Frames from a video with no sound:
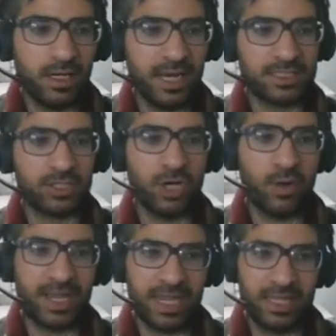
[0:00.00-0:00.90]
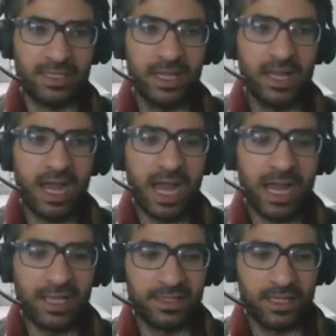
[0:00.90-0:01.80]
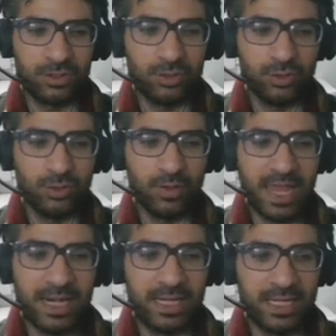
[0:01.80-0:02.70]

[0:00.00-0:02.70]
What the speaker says: Let's go ahead and do an